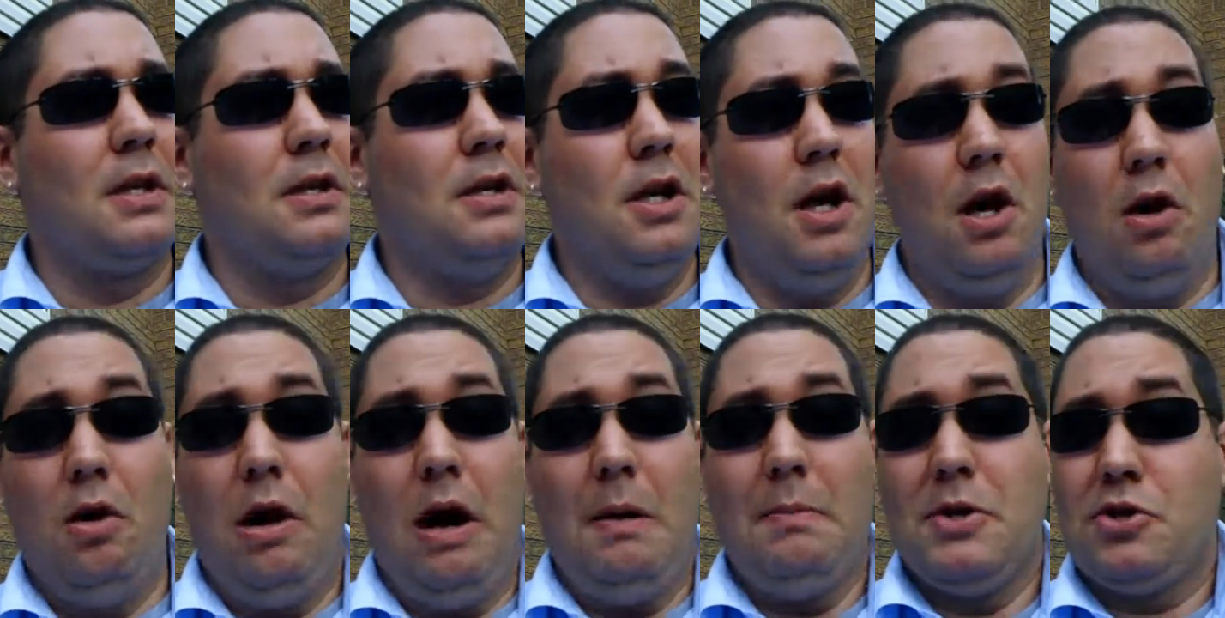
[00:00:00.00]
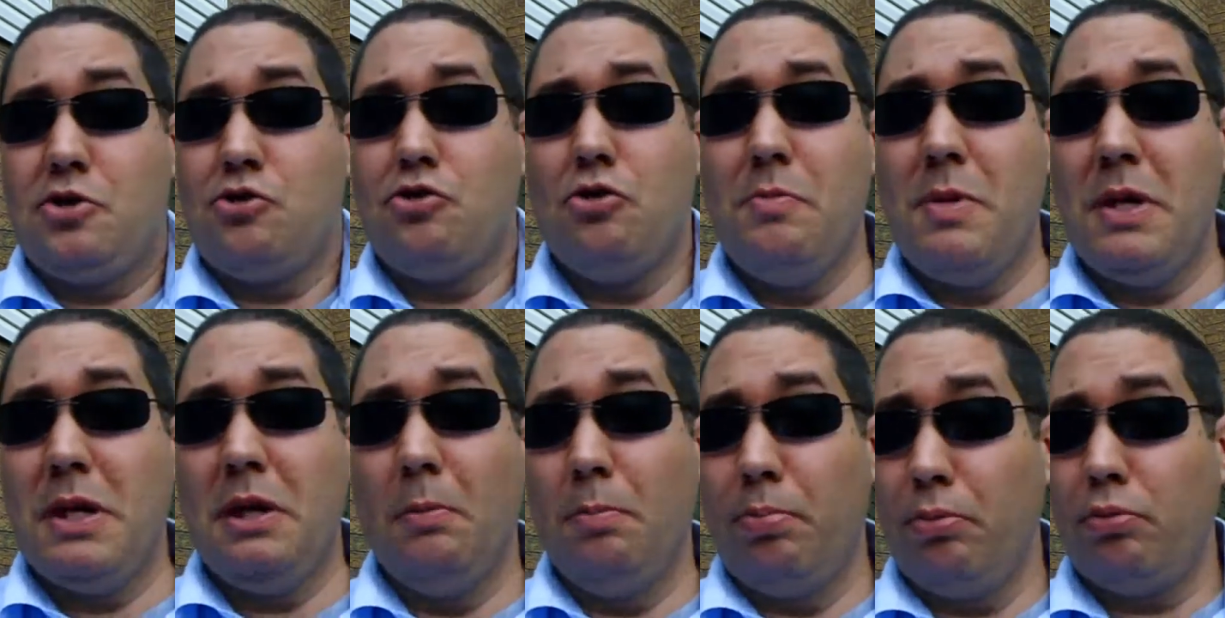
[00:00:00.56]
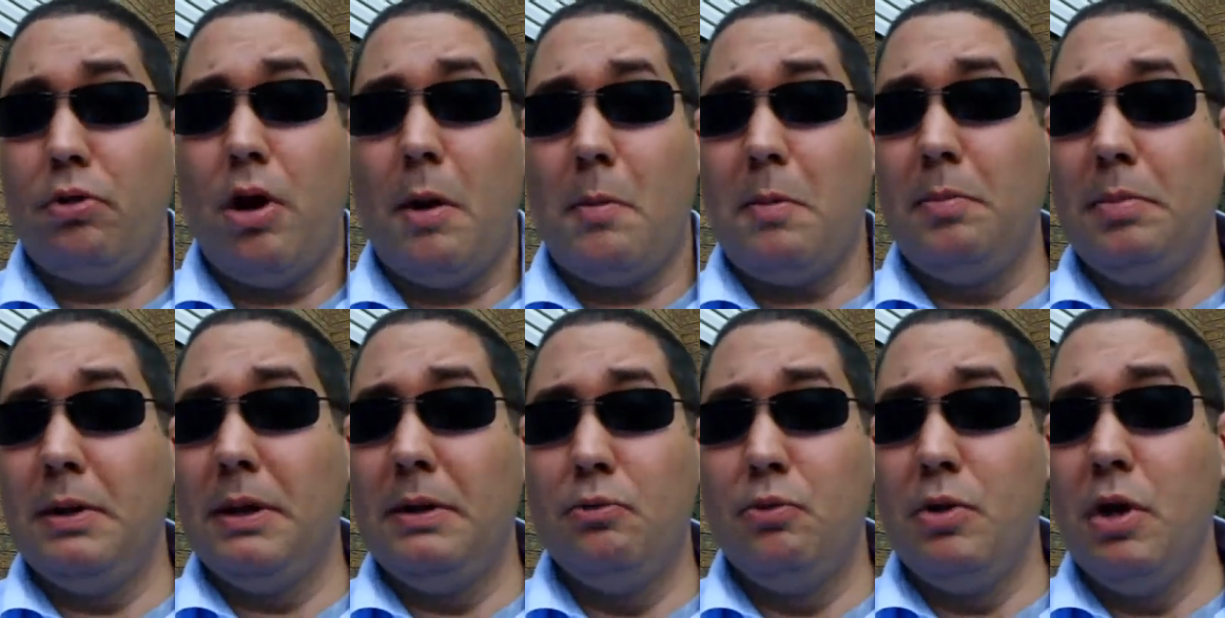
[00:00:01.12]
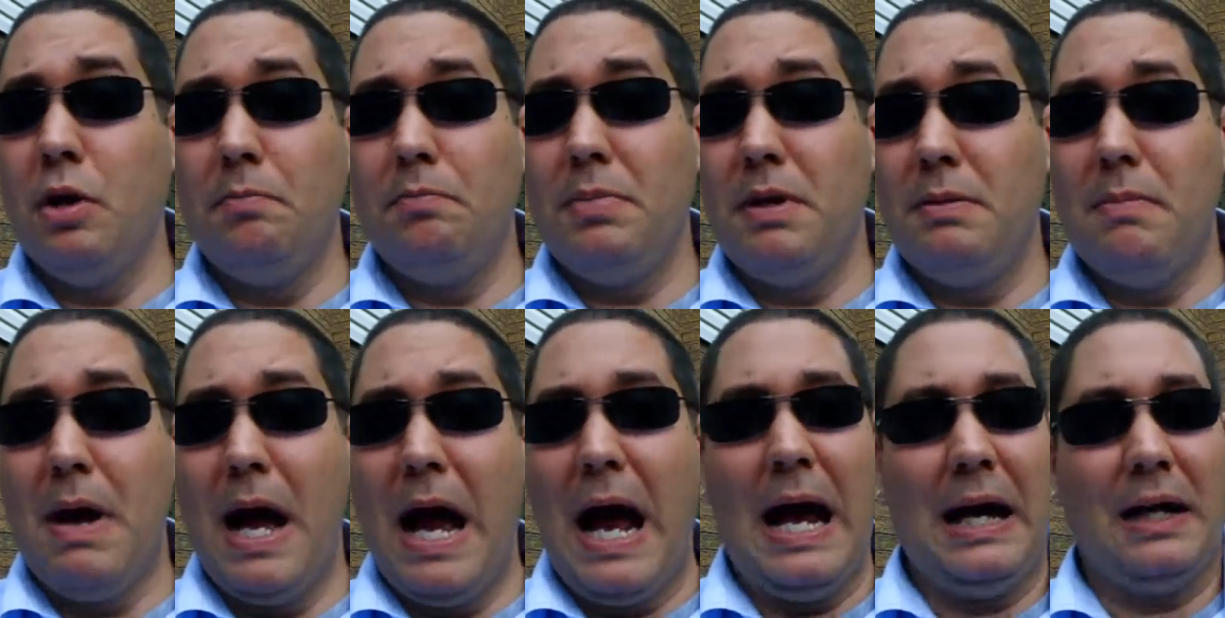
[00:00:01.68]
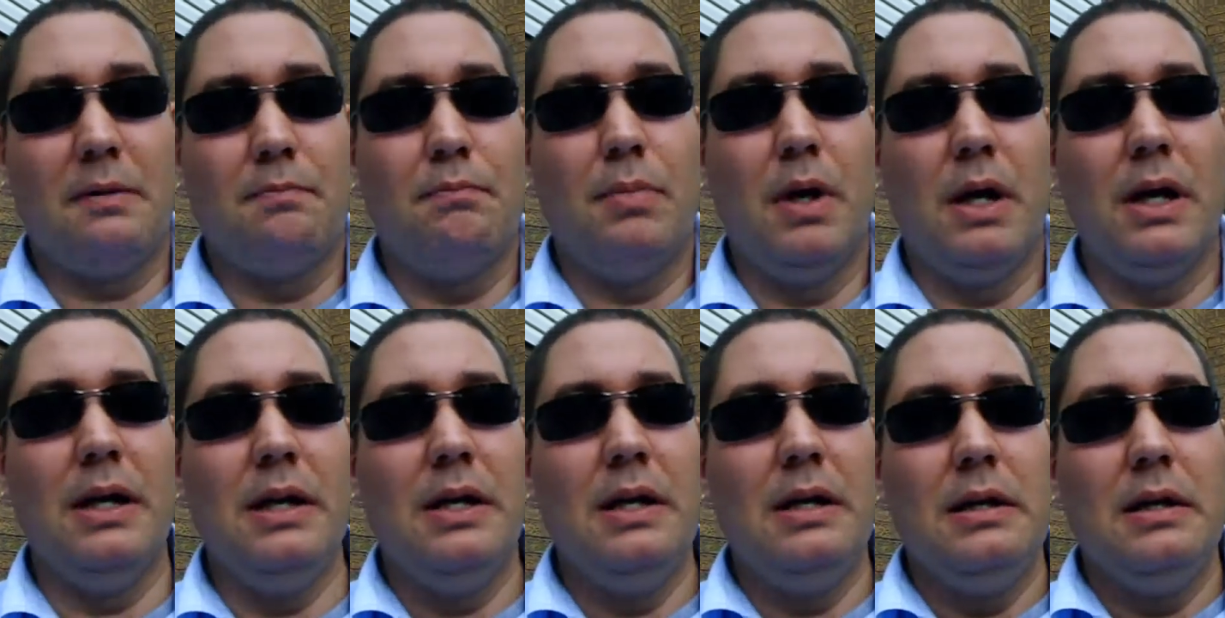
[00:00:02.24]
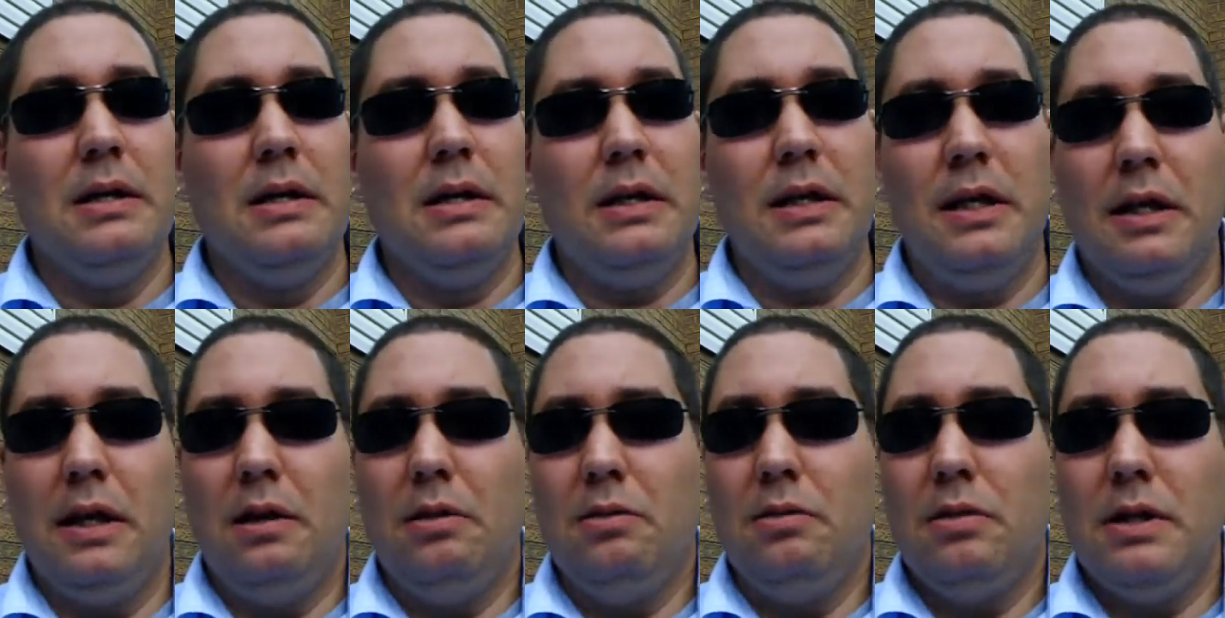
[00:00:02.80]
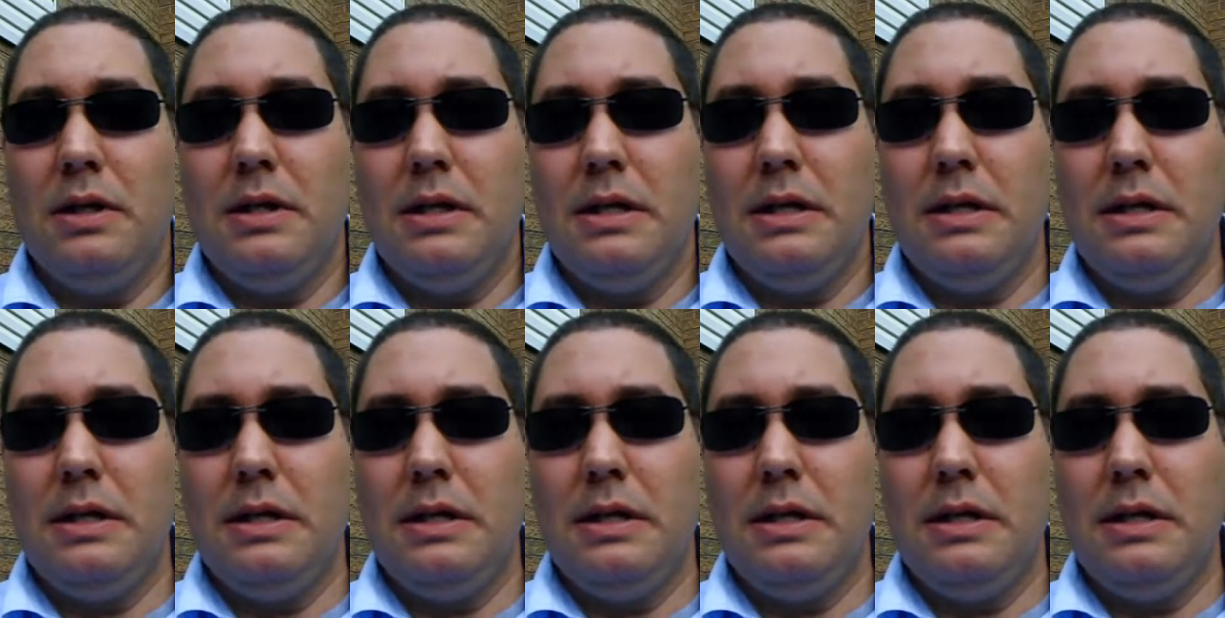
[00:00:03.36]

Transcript: you know, I'm assuming he'll probably will be back, but you know,